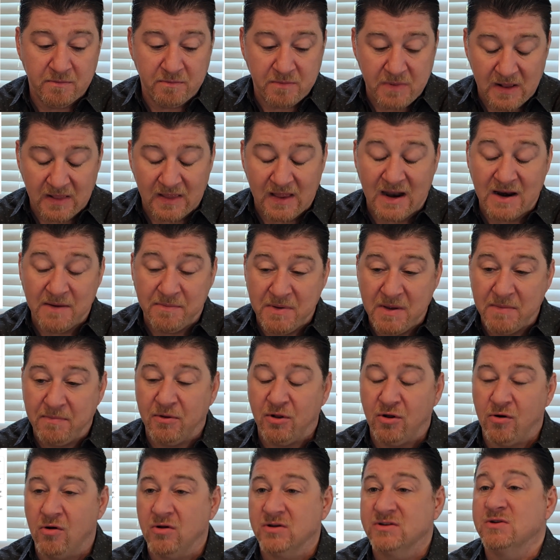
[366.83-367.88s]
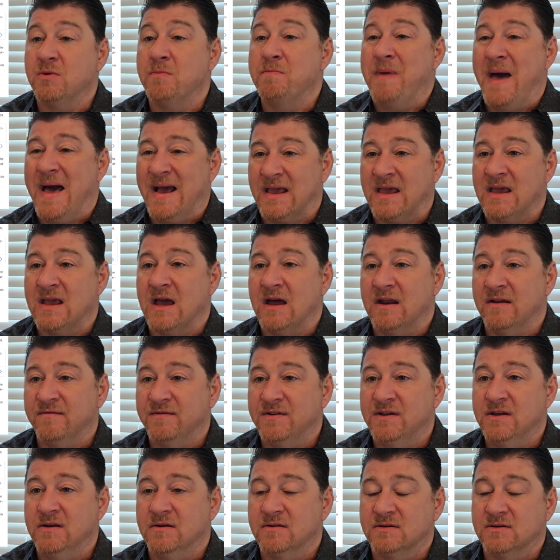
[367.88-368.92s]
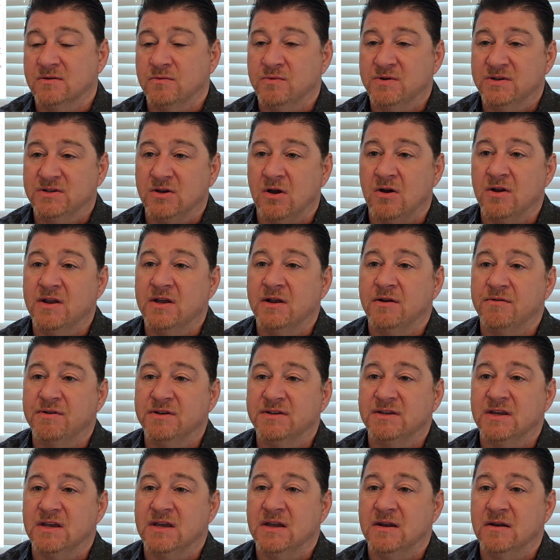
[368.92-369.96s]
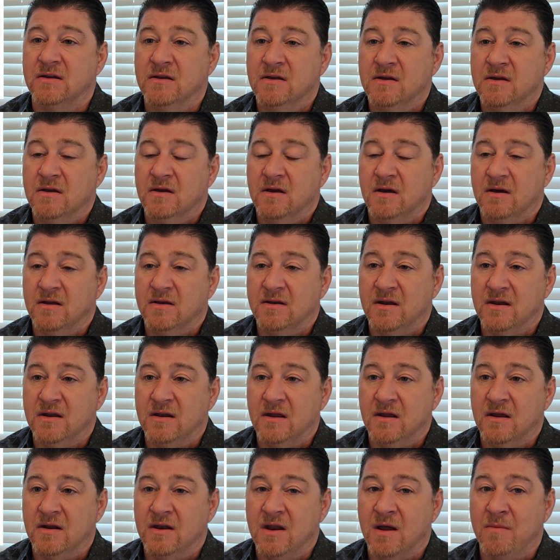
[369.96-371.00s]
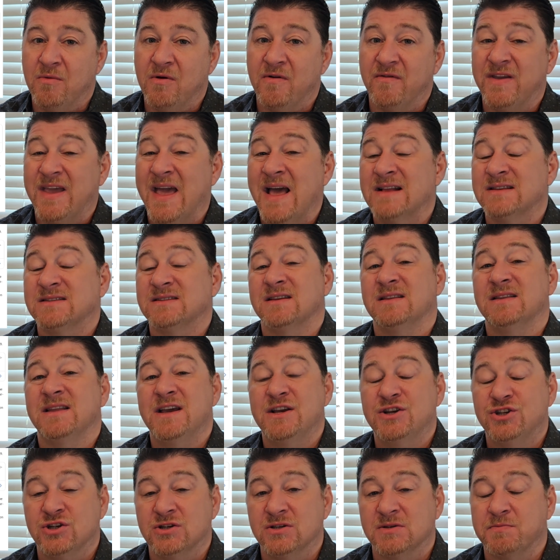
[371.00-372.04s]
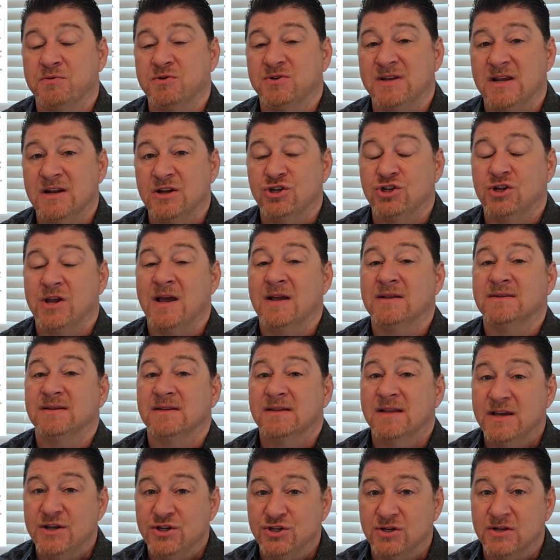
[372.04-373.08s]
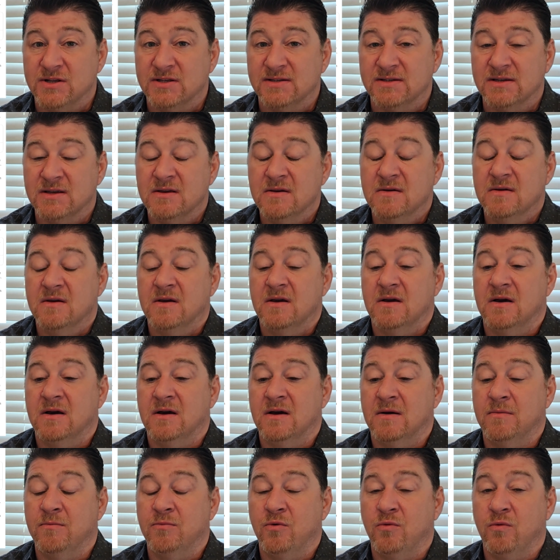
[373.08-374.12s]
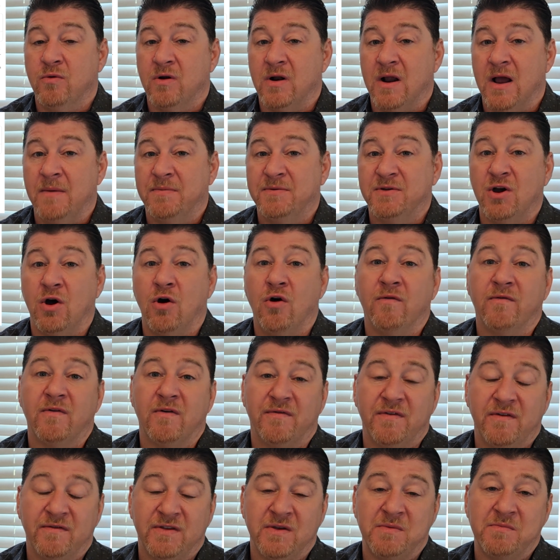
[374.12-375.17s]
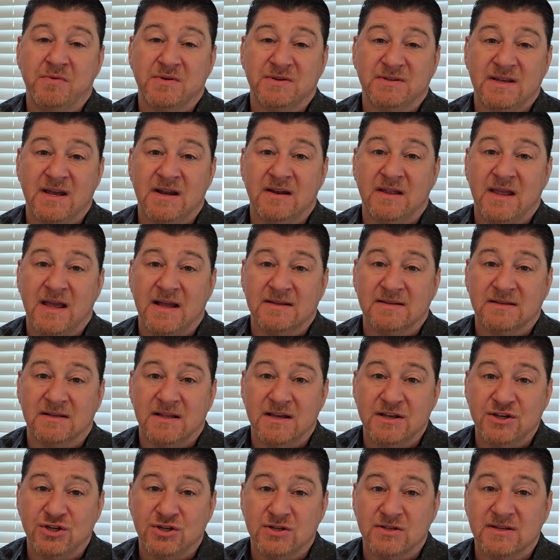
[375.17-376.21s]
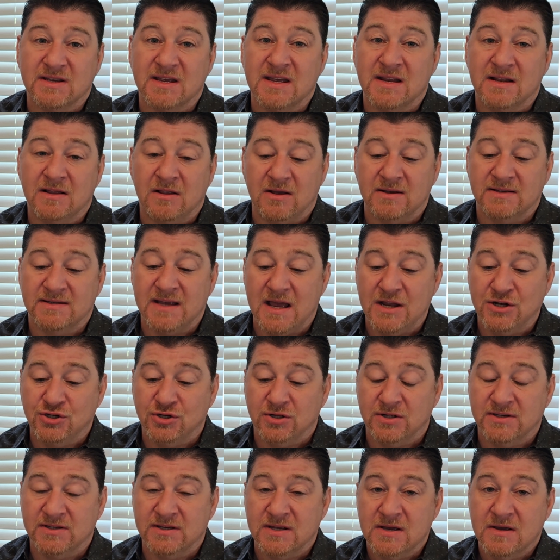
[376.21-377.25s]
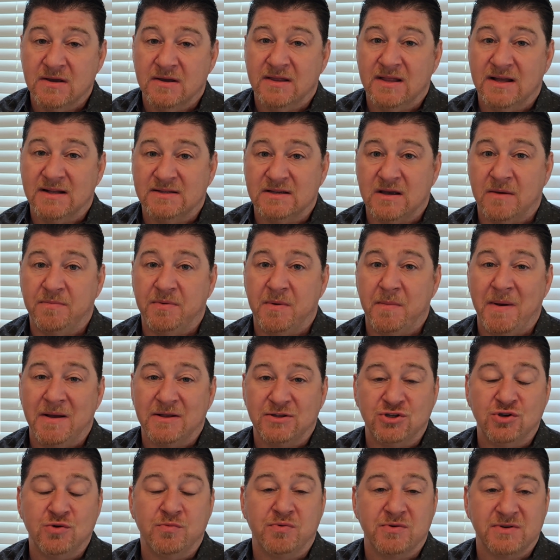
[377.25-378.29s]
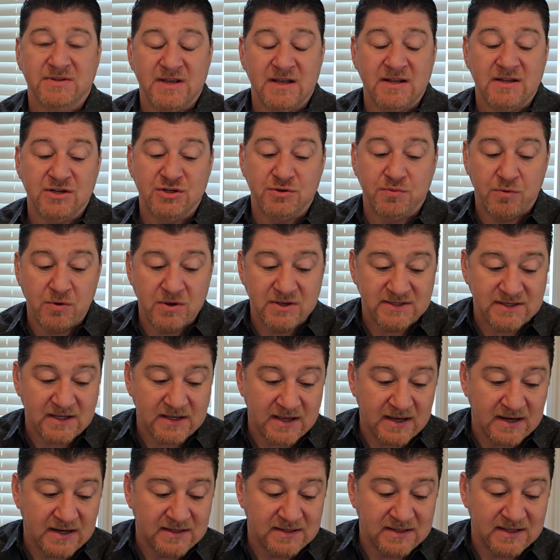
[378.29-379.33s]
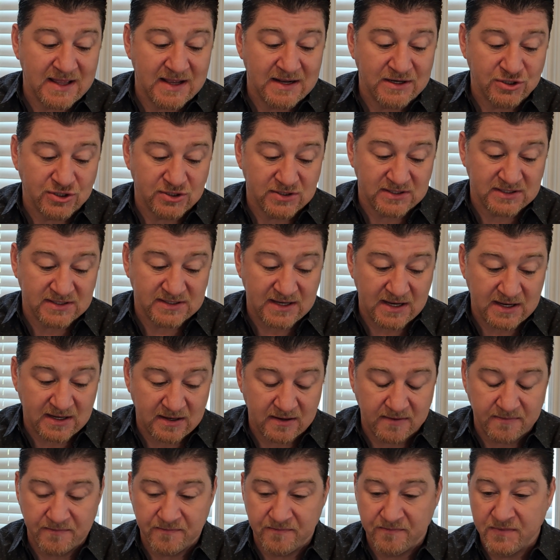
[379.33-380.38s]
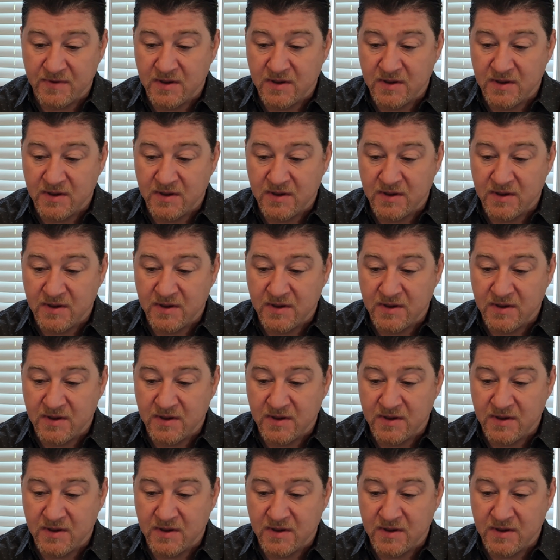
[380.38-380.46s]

A lot of people are also backing out of deals. We saw an increase in a number of cancellations, percentage cancellations. We're up to over 15% cancellations in Los Angeles. That's up about 2 percentage points. I'll get into that in just a second.